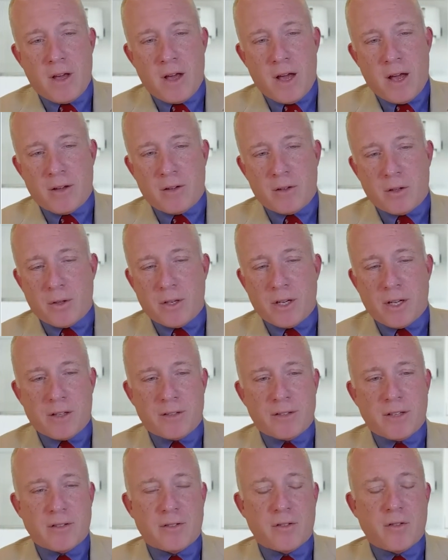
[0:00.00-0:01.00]
including
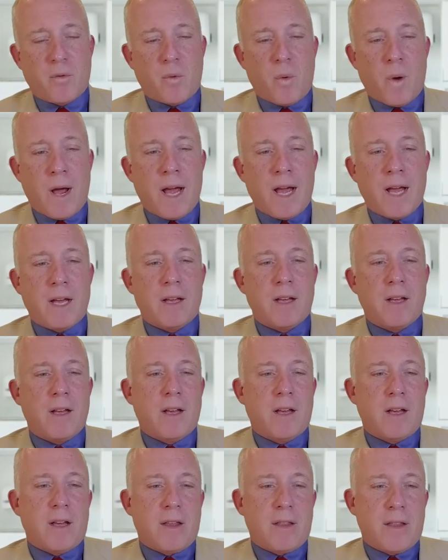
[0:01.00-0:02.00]
excessive weight,
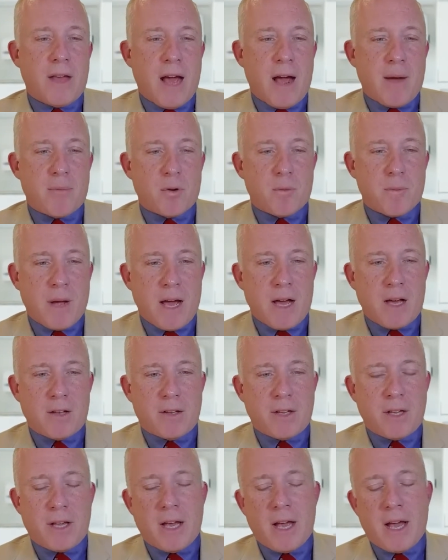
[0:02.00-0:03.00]
the
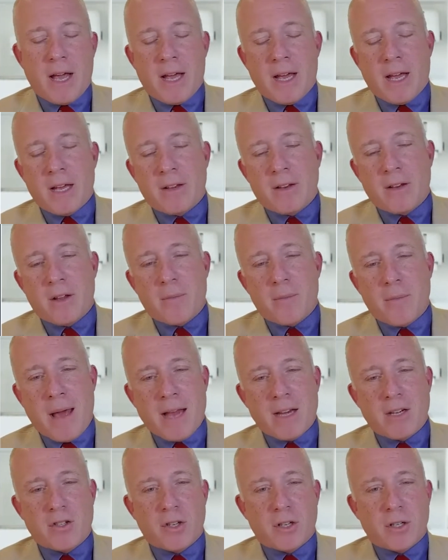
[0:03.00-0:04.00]
abnormality in
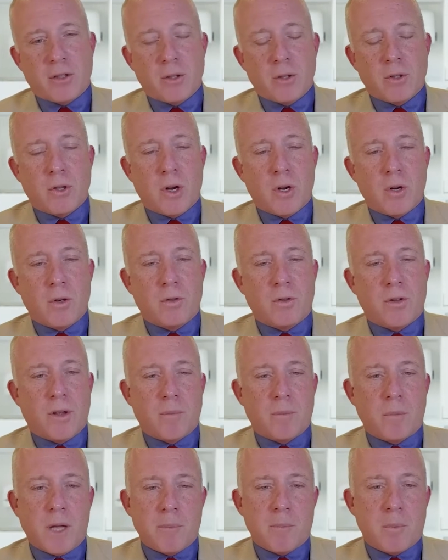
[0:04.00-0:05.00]
managing glucose
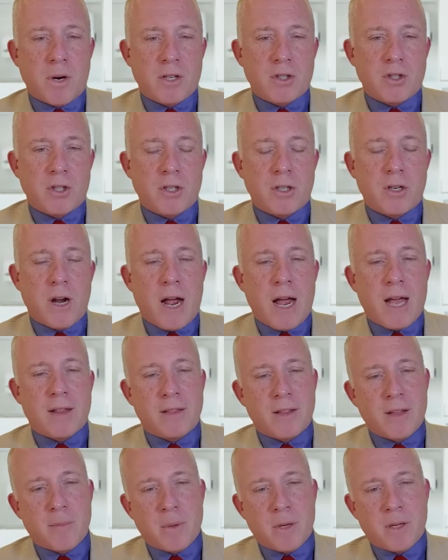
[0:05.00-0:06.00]
and blood pressure and
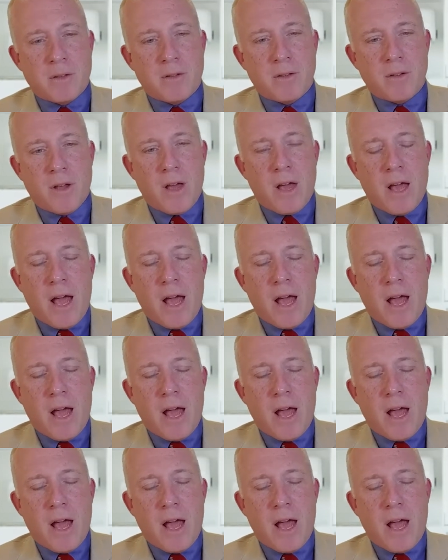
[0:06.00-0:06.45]
lipids.